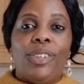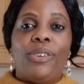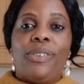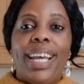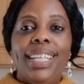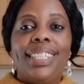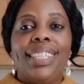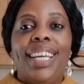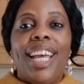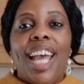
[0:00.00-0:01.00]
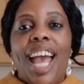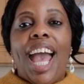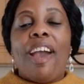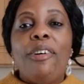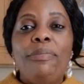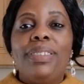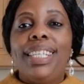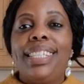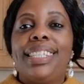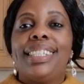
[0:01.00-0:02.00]
All right? I hope
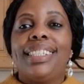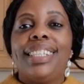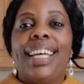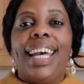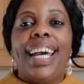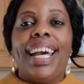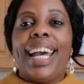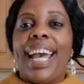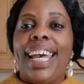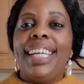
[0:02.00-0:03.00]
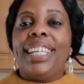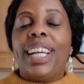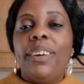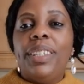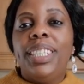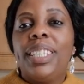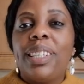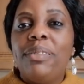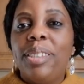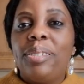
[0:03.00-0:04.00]
this encourages
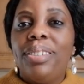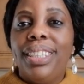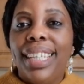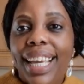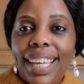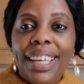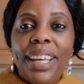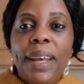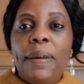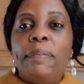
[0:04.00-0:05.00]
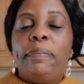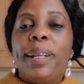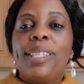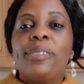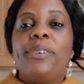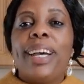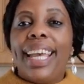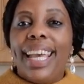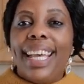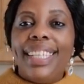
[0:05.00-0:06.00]
someone today. Please go
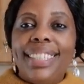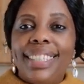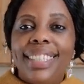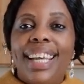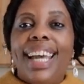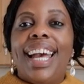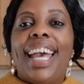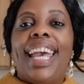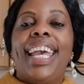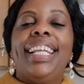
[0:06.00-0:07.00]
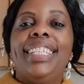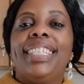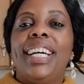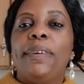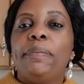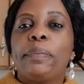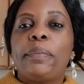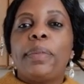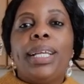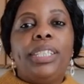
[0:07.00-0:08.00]
ahead and
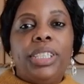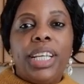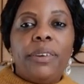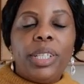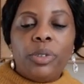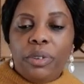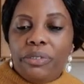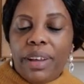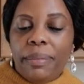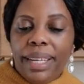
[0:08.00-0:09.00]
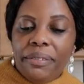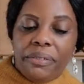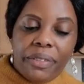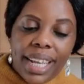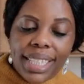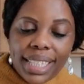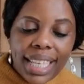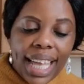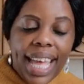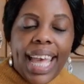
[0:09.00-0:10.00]
share it with your family and friends.
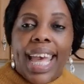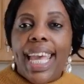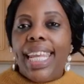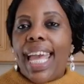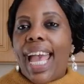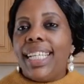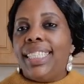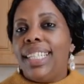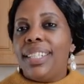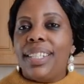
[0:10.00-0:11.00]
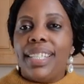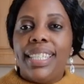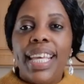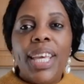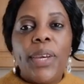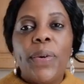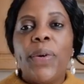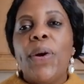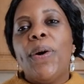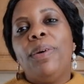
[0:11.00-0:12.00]
And I shall see you
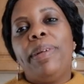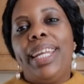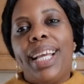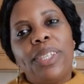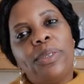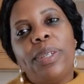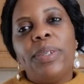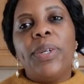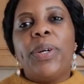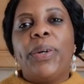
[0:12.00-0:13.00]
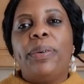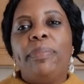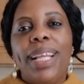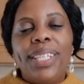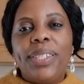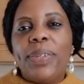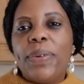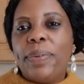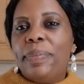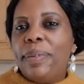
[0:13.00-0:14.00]
on my next one. God bless
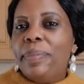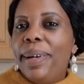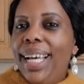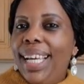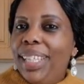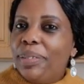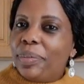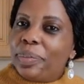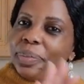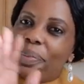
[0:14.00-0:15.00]
you. Bye-bye.